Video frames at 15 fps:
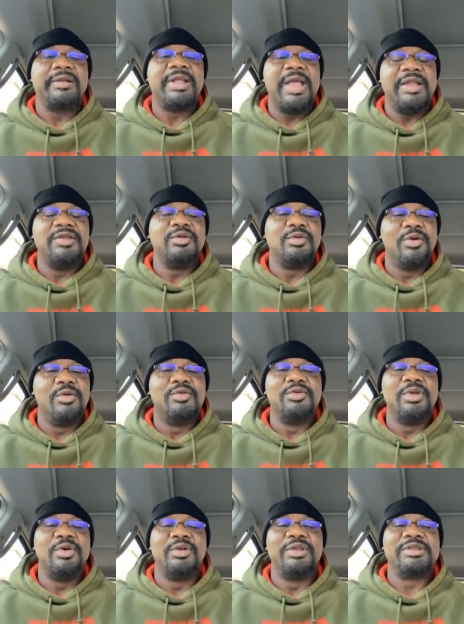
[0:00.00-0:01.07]
back then. You know,
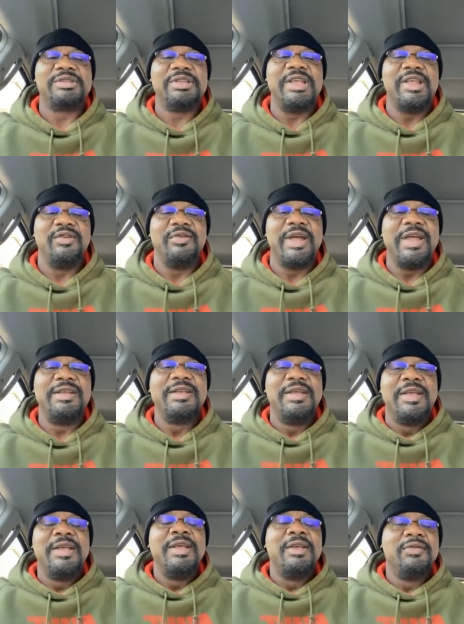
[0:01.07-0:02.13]
who know the saying, right?
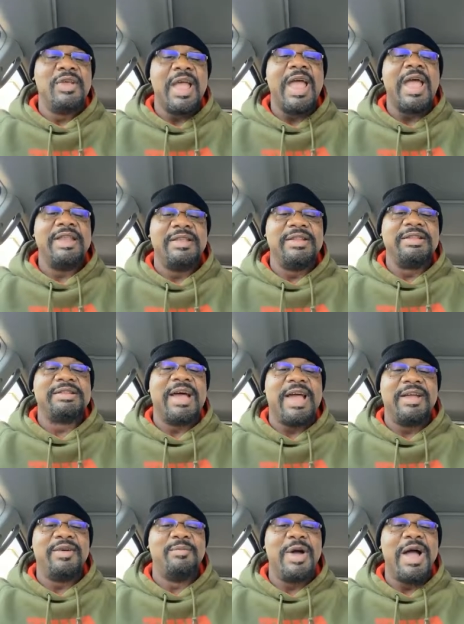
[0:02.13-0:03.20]
If your hand in the
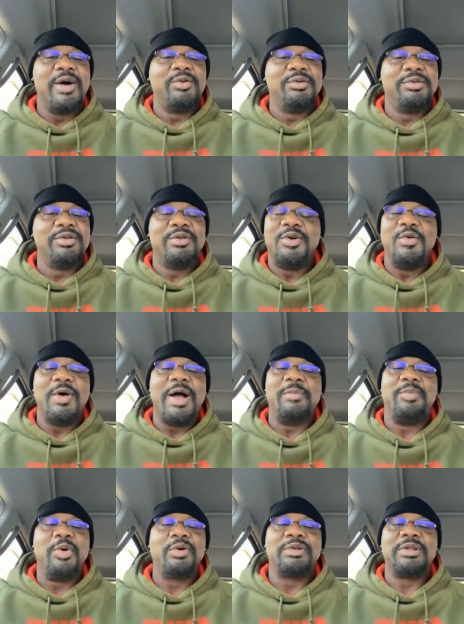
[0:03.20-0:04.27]
tiger mouth, you don't
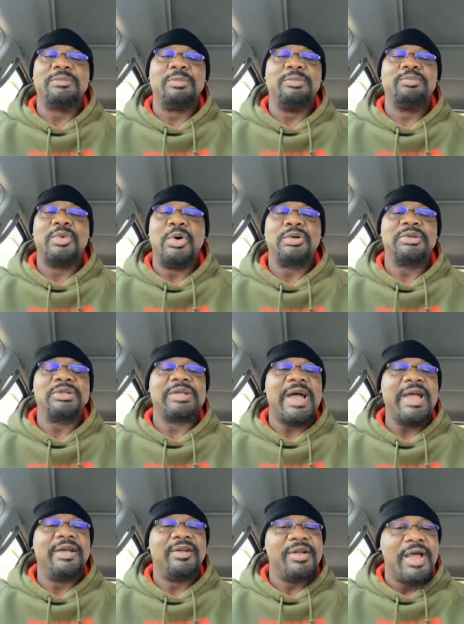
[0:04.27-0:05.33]
want to poke the, poke the
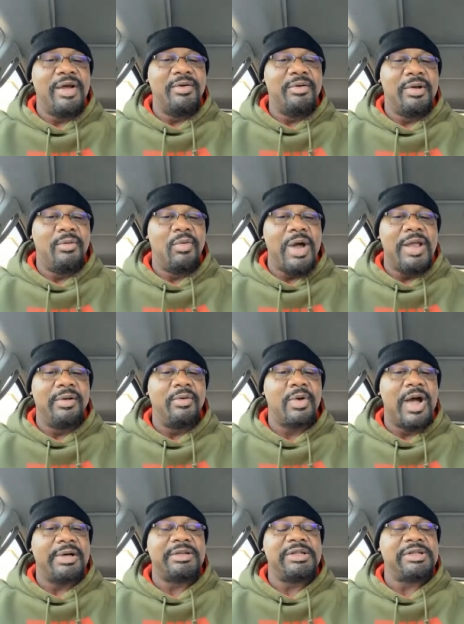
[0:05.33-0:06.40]
tiger now and want to
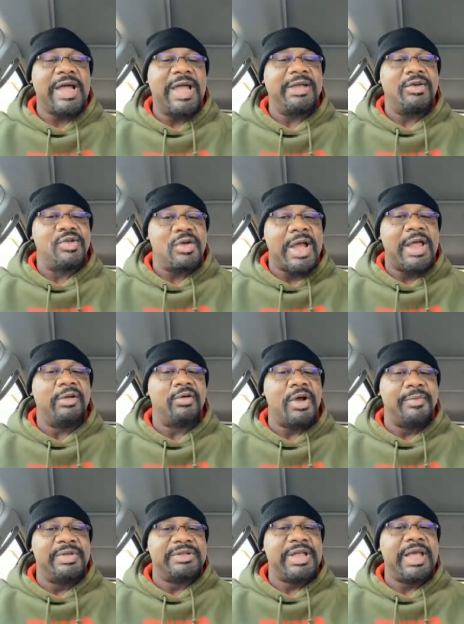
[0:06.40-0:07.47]
walk the tiger. You got to
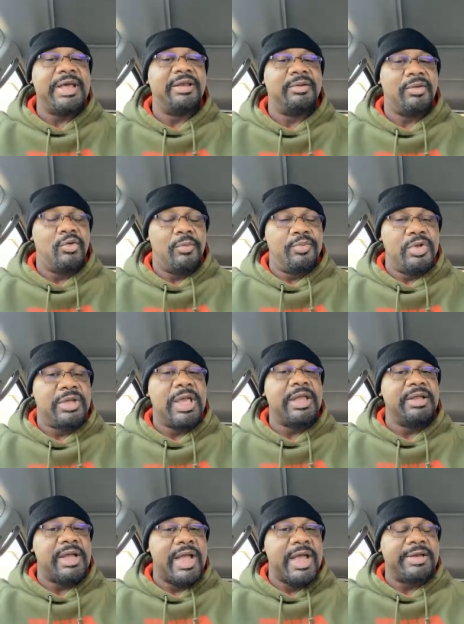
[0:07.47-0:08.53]
rub his head and hope you
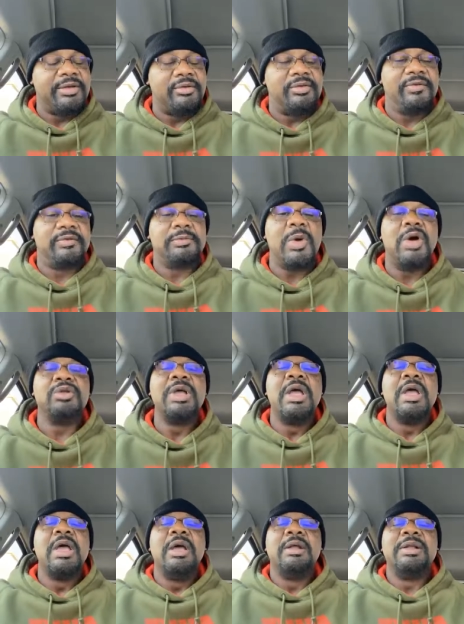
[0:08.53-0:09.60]
get your hand out of his mouth.
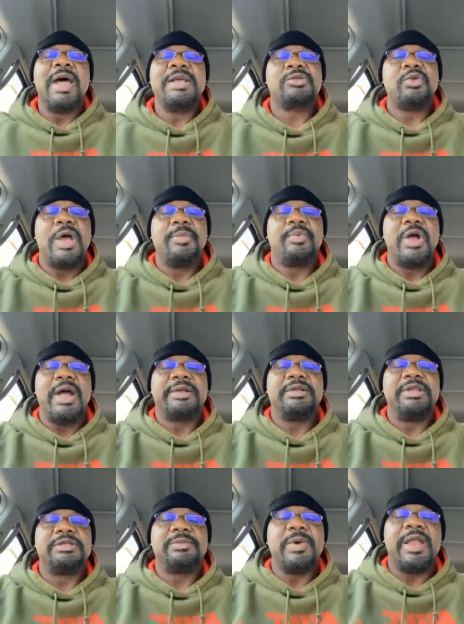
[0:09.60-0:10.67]
That's why I
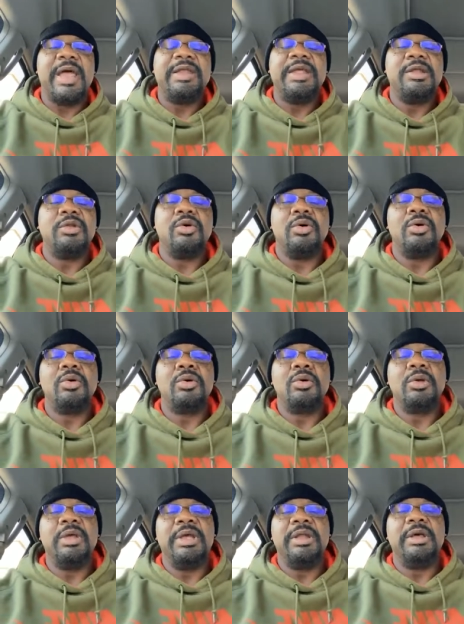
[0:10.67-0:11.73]
practice. But I didn't know,
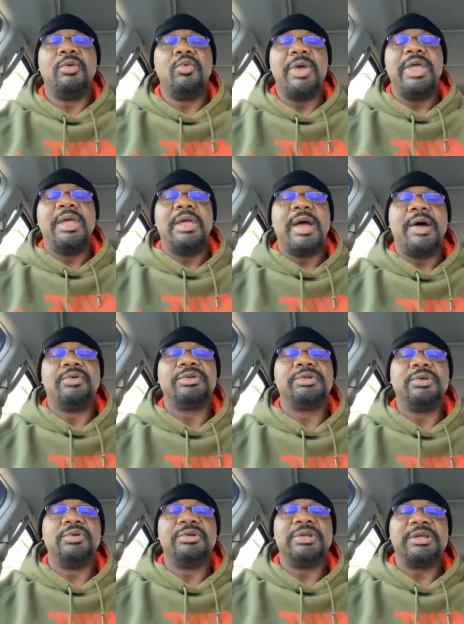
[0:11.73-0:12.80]
in a way, I
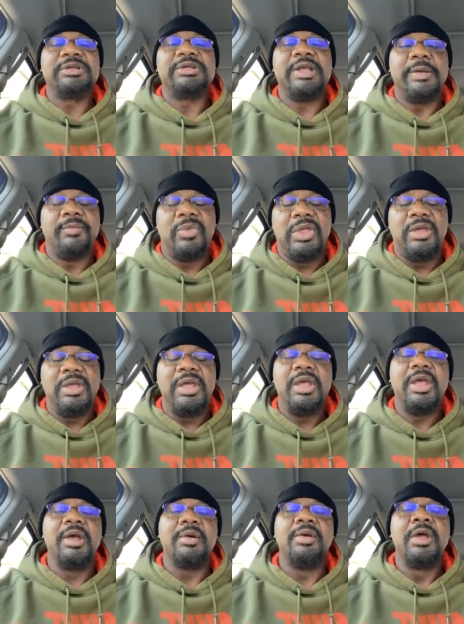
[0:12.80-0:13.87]
was doing the same thing
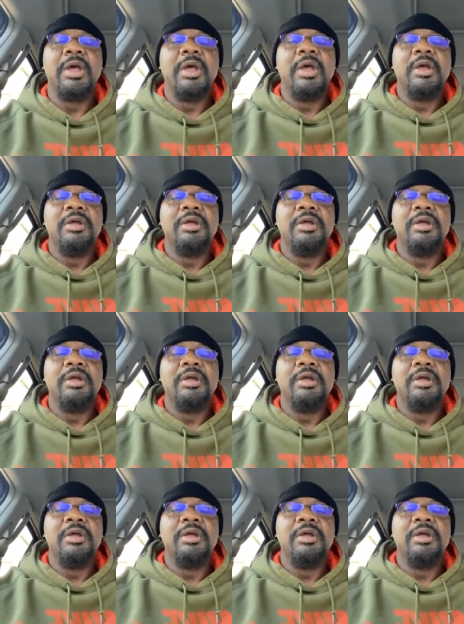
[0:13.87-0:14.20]
here